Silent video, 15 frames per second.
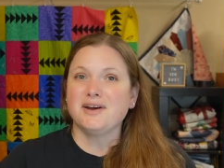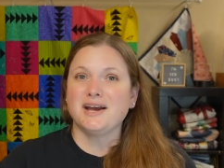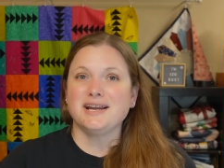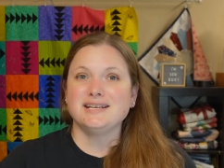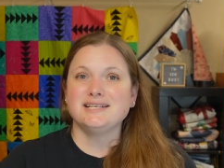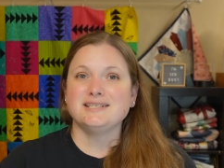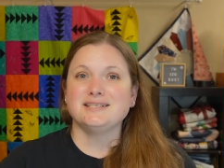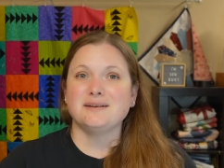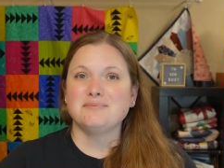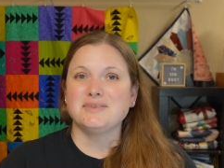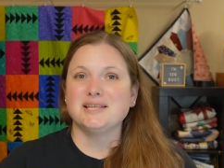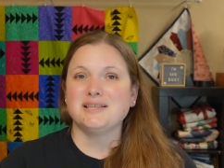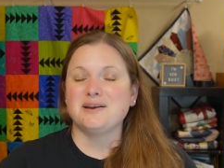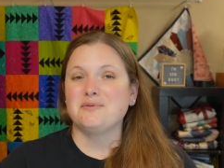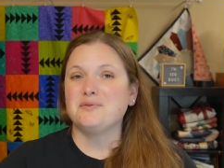find
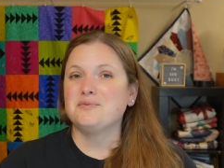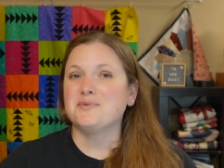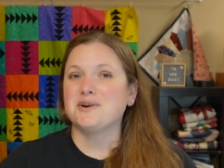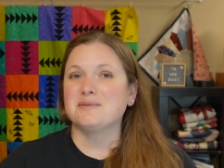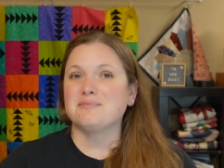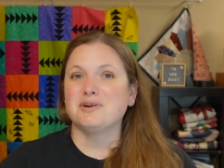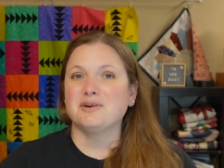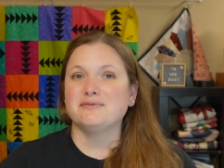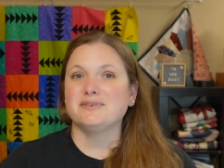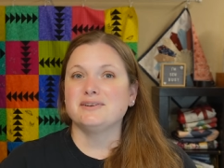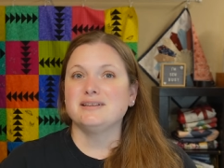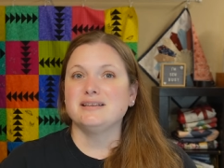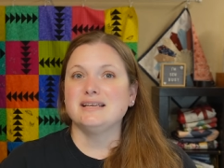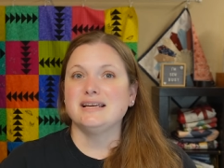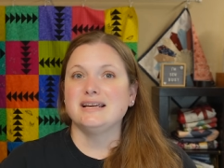something that will work
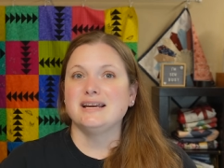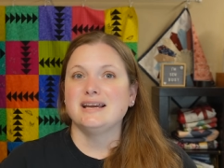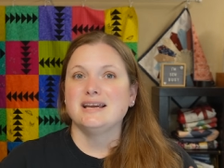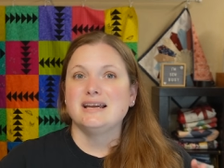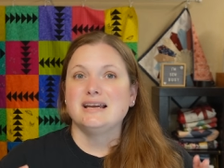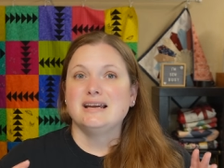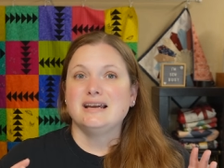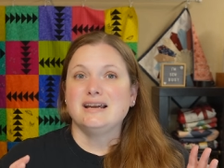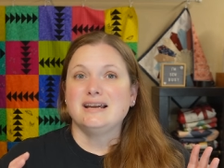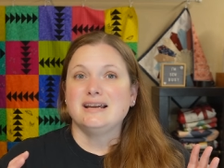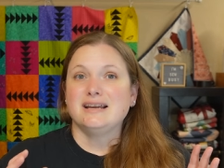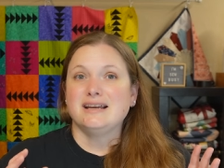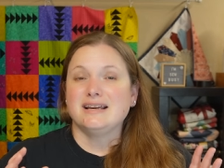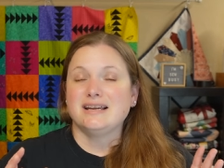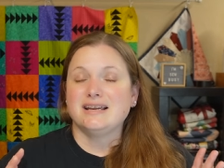perfectly,
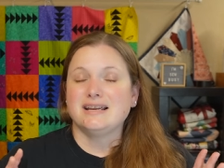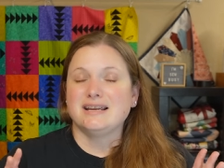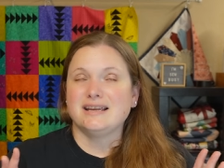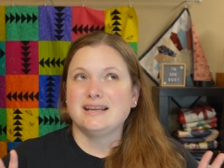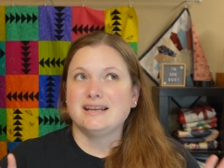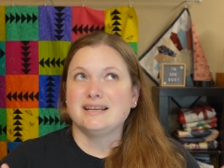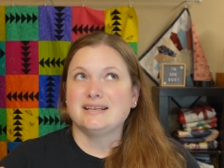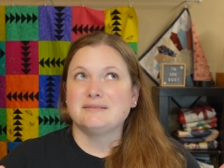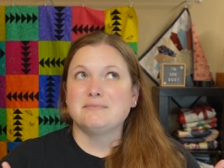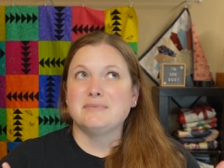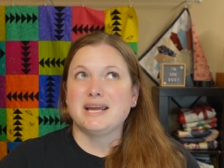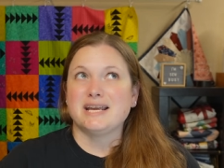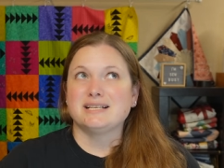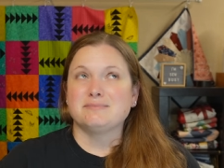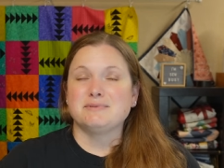it
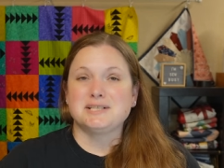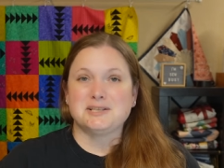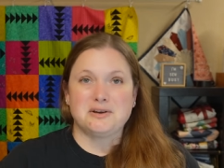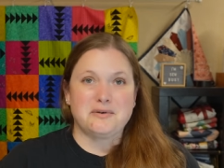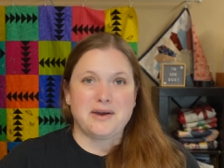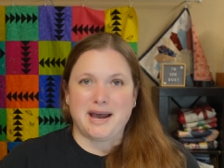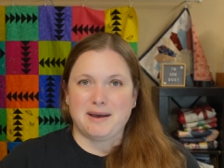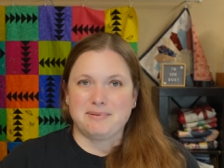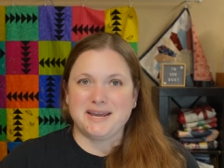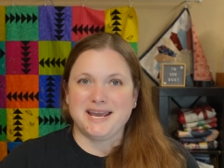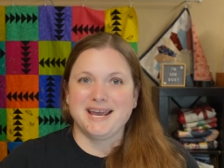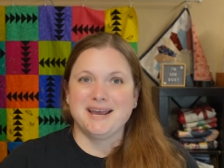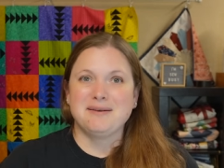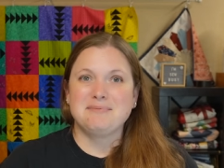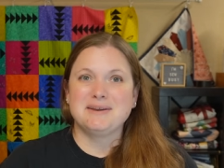makes me so happy